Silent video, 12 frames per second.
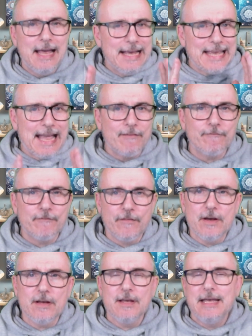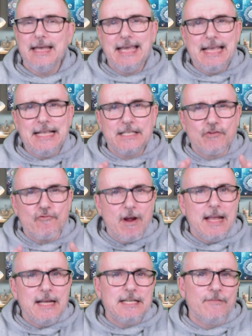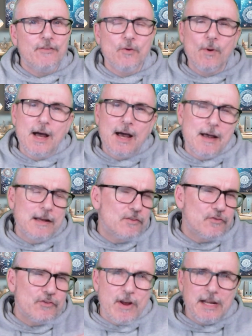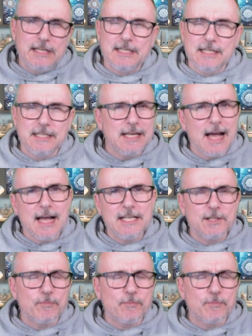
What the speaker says: Canva. It's great if you are creating designs,